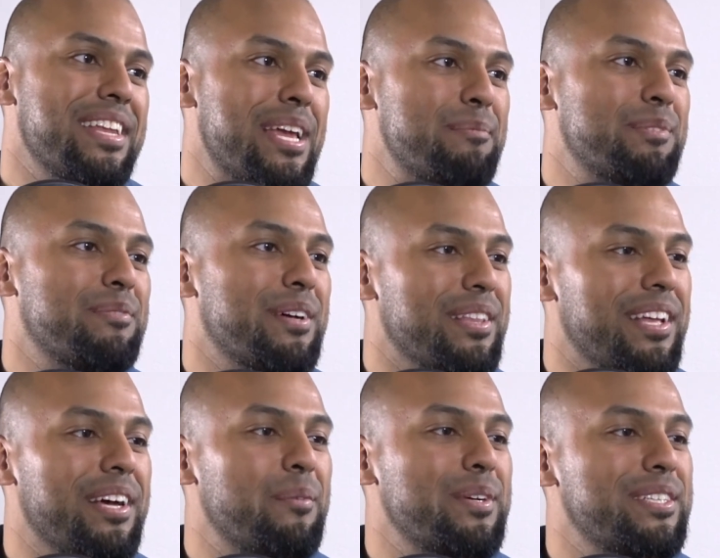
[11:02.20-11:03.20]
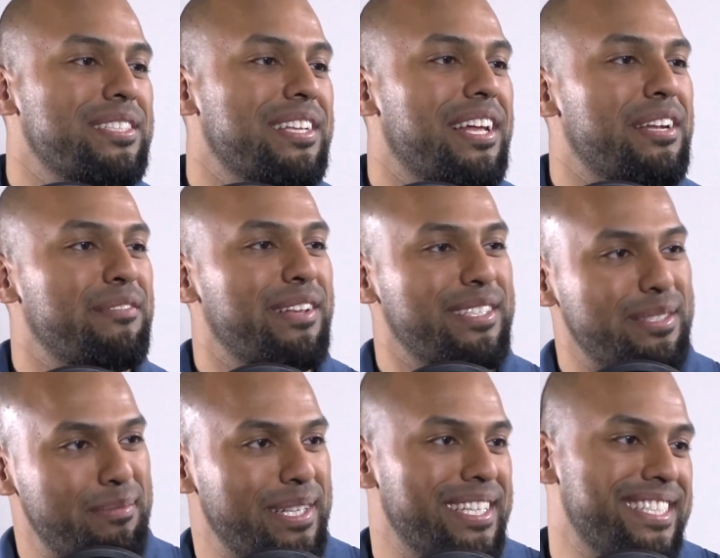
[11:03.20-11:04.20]
the names of Allah in which there's a lot of
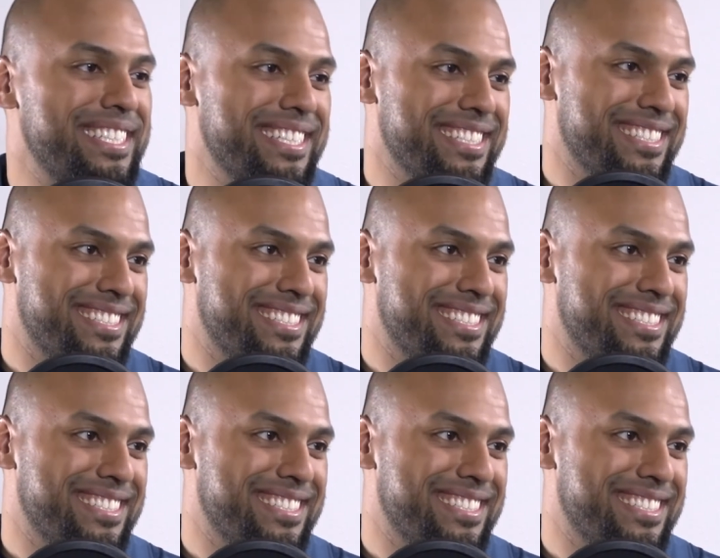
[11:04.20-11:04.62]
flexibility in.